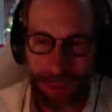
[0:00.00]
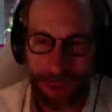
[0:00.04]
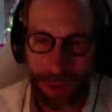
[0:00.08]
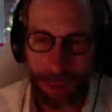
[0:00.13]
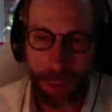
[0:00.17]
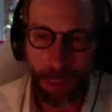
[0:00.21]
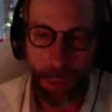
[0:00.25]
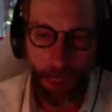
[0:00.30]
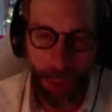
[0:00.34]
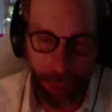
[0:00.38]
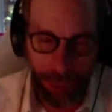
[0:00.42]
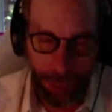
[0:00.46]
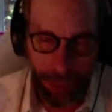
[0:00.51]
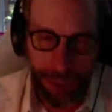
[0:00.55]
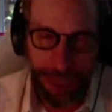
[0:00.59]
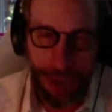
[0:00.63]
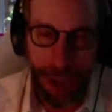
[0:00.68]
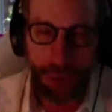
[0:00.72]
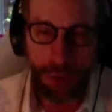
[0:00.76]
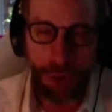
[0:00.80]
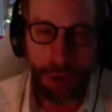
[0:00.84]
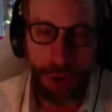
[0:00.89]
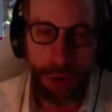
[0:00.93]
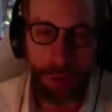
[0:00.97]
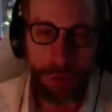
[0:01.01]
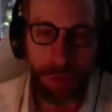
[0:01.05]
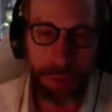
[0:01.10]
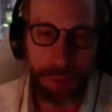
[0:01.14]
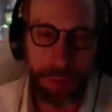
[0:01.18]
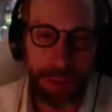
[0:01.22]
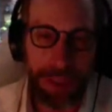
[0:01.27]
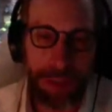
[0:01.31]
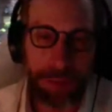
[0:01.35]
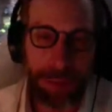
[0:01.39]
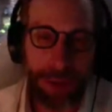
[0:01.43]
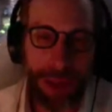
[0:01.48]
a point we now call the
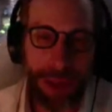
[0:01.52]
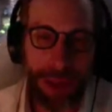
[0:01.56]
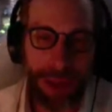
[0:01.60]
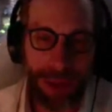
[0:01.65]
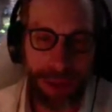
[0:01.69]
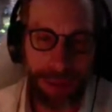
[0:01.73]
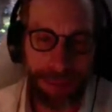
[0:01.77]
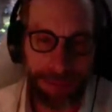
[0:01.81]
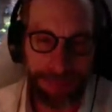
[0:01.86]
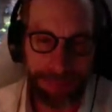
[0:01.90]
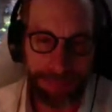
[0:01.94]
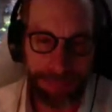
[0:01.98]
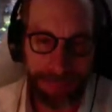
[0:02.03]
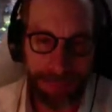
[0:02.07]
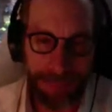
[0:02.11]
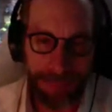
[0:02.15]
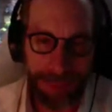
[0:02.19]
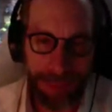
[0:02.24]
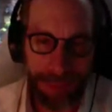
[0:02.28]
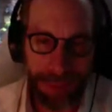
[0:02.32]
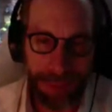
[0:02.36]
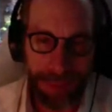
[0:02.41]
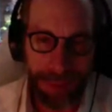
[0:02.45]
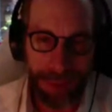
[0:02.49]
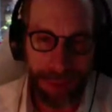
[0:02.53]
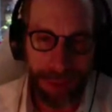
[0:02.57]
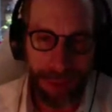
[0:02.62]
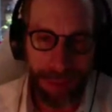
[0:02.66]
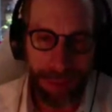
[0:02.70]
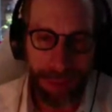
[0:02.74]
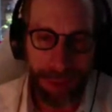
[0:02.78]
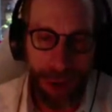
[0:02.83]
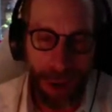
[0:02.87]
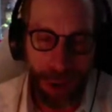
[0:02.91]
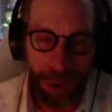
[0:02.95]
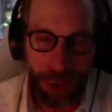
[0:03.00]
Big Bang
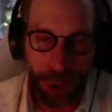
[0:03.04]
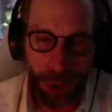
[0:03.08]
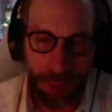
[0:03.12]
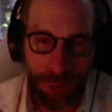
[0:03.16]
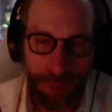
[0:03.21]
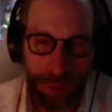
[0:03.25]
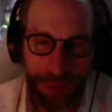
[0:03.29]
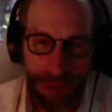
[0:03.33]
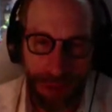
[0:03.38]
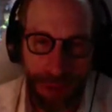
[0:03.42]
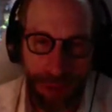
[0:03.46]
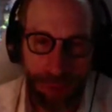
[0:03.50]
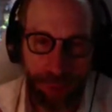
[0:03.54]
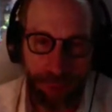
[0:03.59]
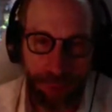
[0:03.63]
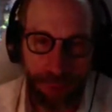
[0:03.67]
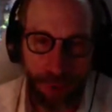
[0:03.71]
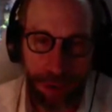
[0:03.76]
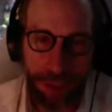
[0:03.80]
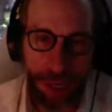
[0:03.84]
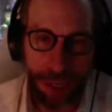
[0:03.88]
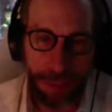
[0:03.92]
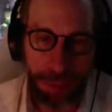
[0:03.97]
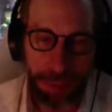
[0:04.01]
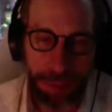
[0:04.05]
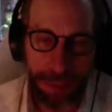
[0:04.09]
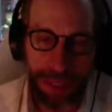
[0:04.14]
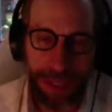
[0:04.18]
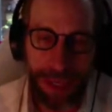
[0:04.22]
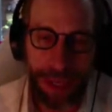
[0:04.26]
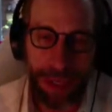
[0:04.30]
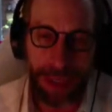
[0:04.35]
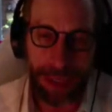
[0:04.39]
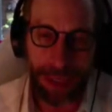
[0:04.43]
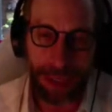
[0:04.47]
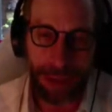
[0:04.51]
that our universe had a finite
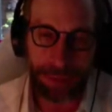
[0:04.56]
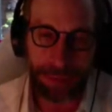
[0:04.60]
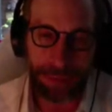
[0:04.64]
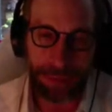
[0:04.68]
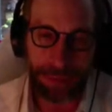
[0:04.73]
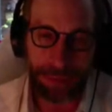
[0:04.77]
beginning.